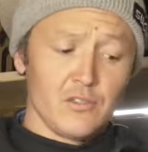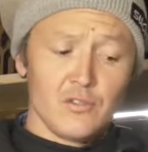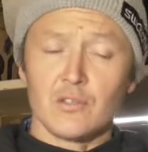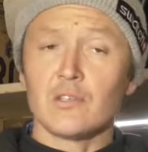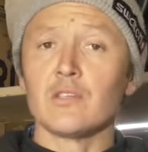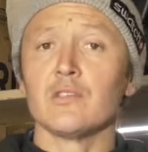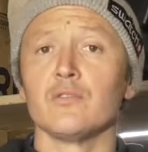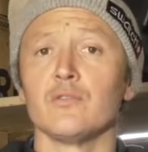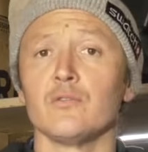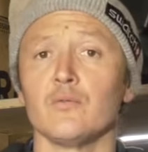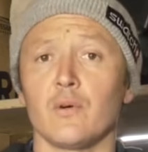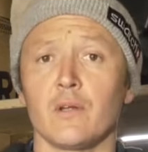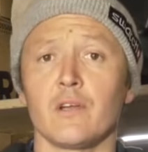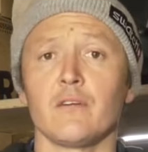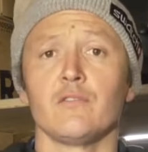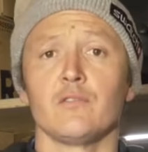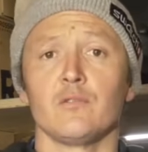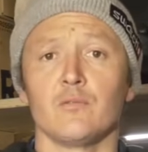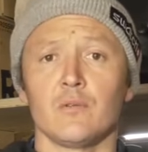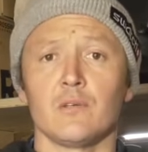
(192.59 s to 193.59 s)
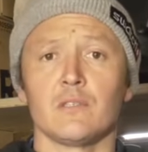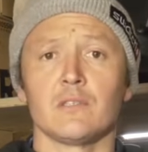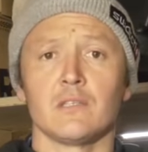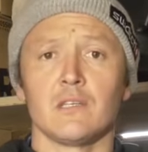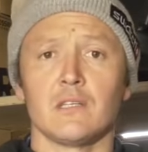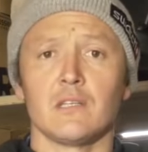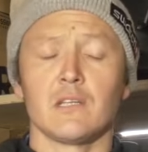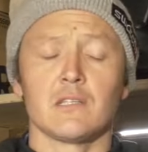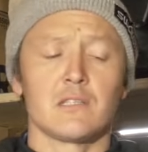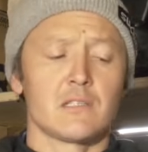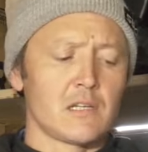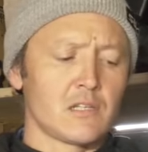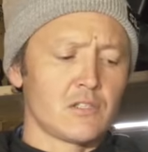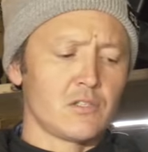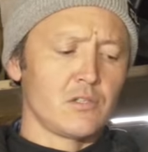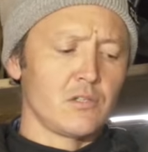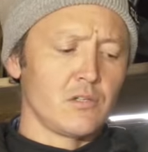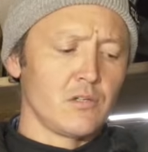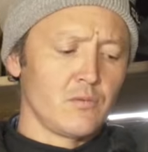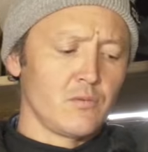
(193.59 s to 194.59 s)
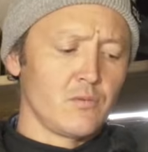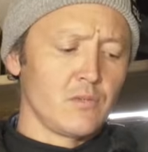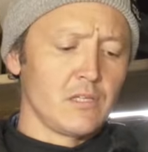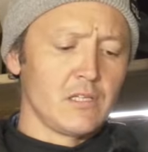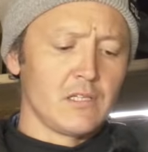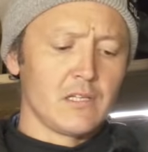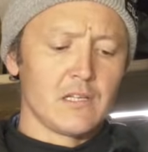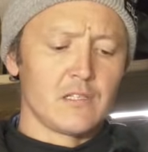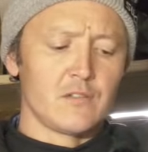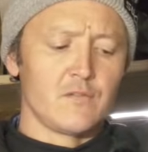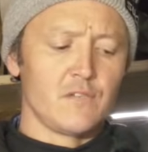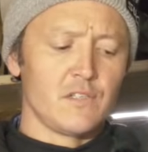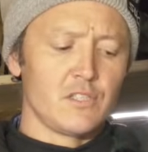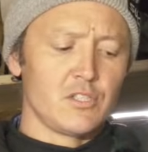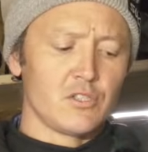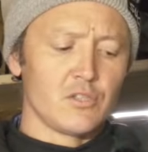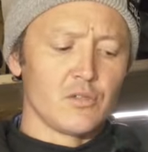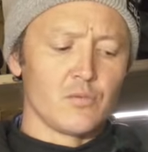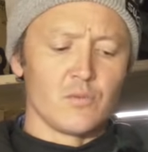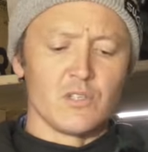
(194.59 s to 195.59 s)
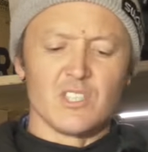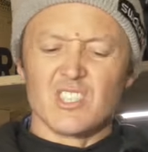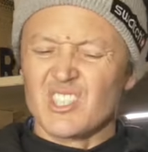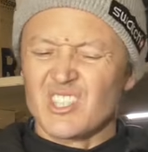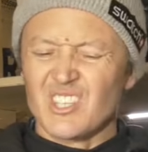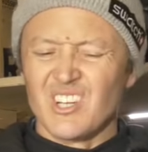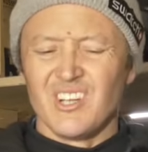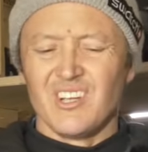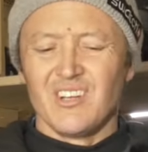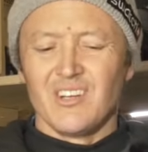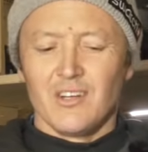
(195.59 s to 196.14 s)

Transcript: you can do whatever you want, and that's actually a really nice feature which